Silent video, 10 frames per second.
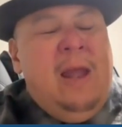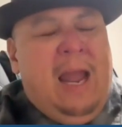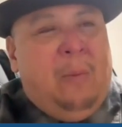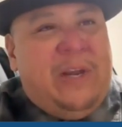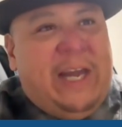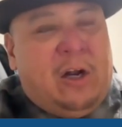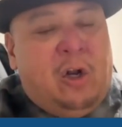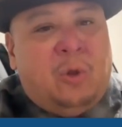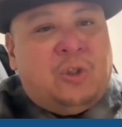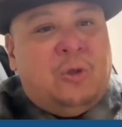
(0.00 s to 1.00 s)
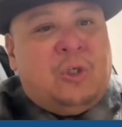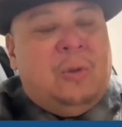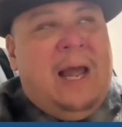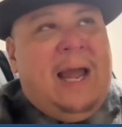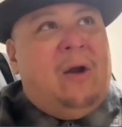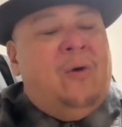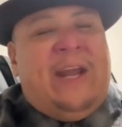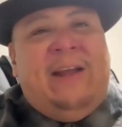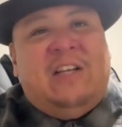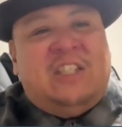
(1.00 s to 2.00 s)
and we get closer to like,
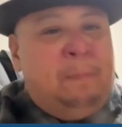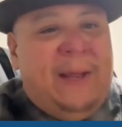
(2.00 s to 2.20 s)
okay, the split